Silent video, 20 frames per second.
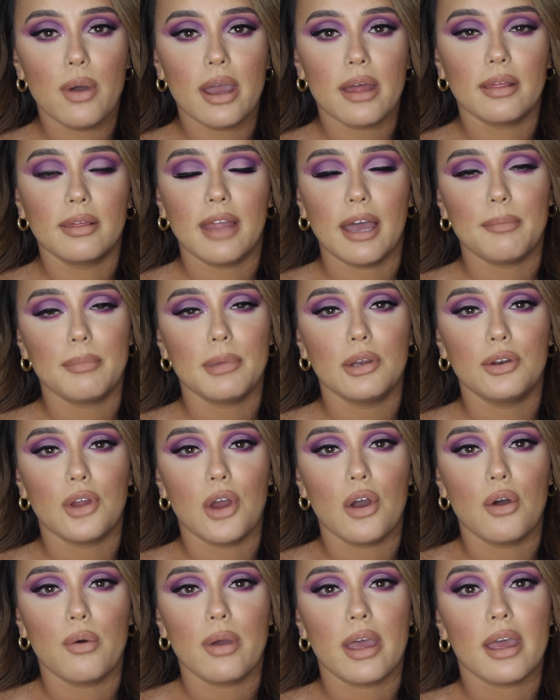and let me
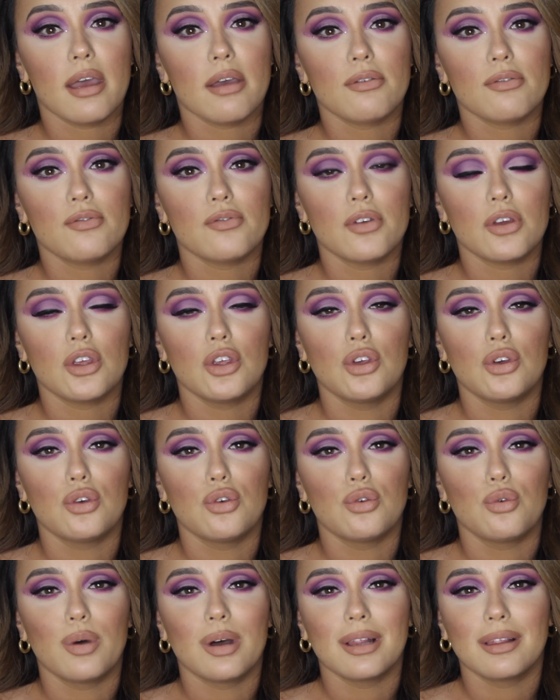know if
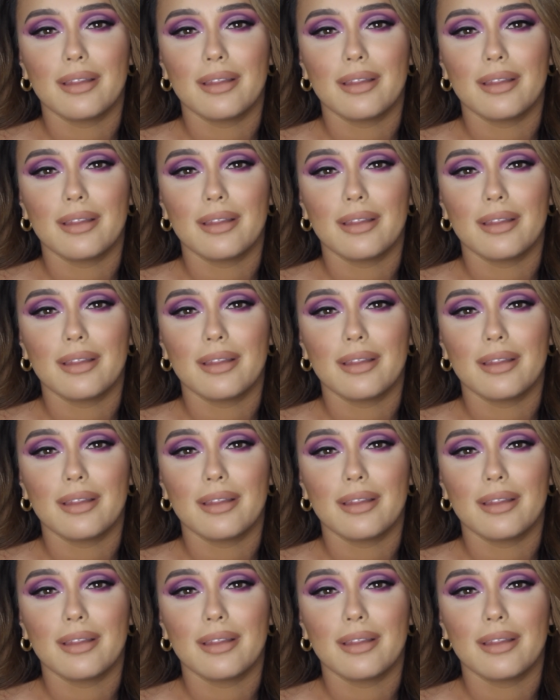you